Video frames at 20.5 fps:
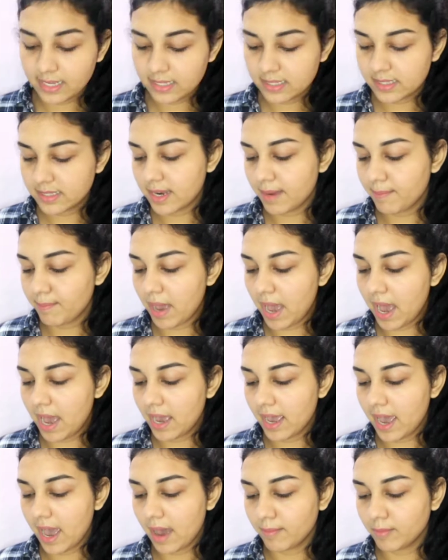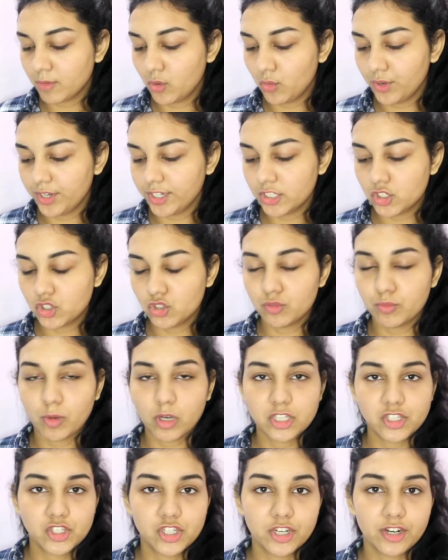next step, I am going to
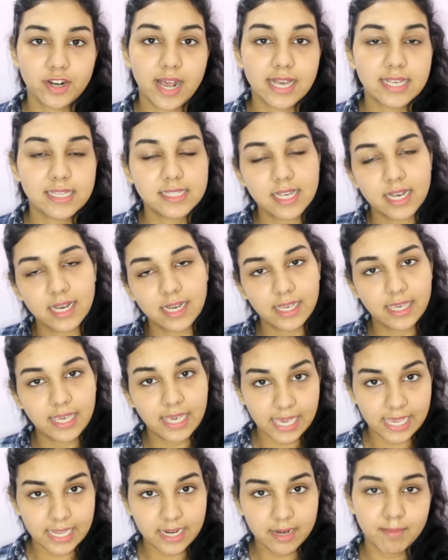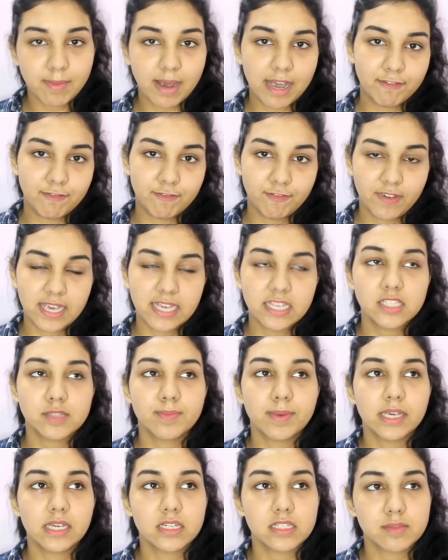moisturize again my
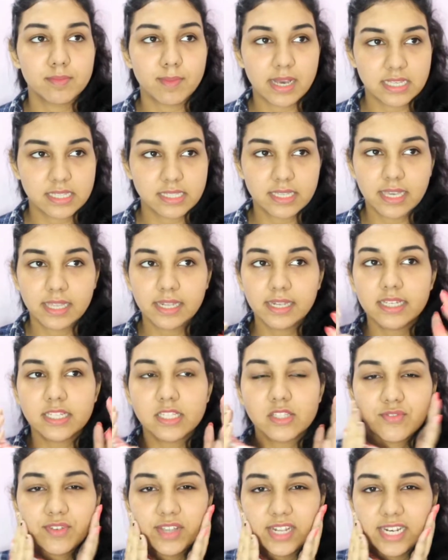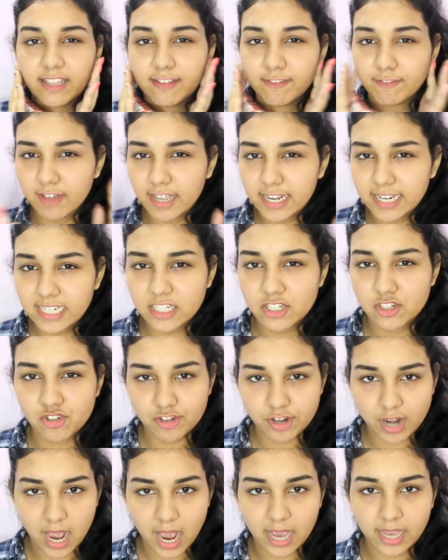face because my skin is feeling very
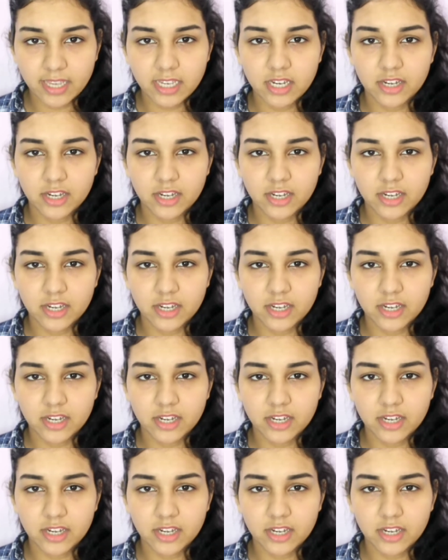dry